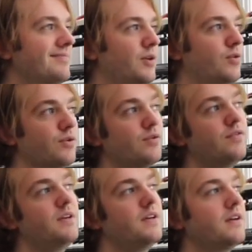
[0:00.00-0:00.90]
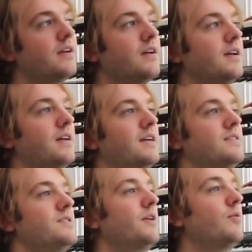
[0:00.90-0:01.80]
groovy,
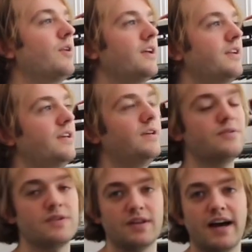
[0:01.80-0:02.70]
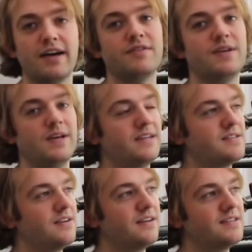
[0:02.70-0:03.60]
so I wanted to use live takes
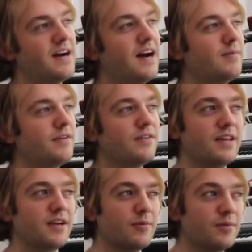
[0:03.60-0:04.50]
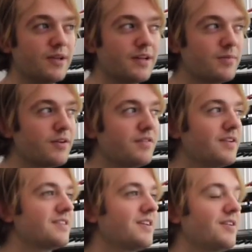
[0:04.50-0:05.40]
and not time everything completely
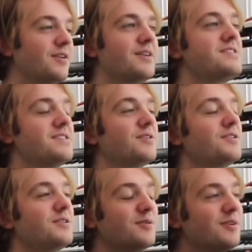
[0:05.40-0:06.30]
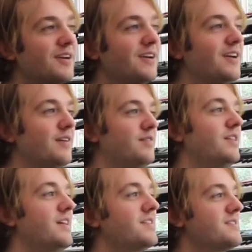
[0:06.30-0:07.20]
perfect, although I still do
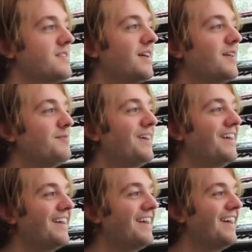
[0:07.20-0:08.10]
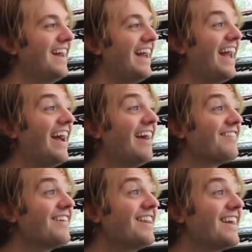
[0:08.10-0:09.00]
flex time
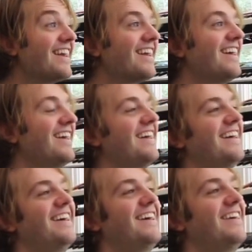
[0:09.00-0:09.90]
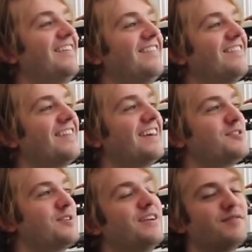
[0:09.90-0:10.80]
everything. I
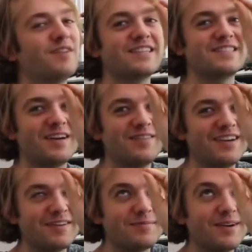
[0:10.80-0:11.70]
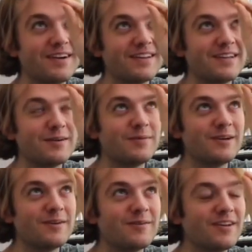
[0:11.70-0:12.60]
tried to flex time it, but a little
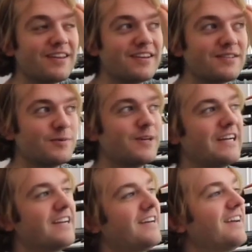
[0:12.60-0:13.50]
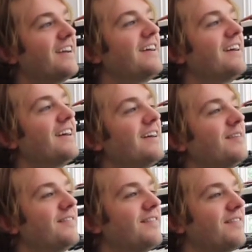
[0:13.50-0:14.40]
bit with a swing,
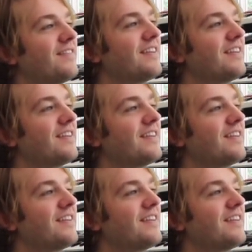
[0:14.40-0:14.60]
at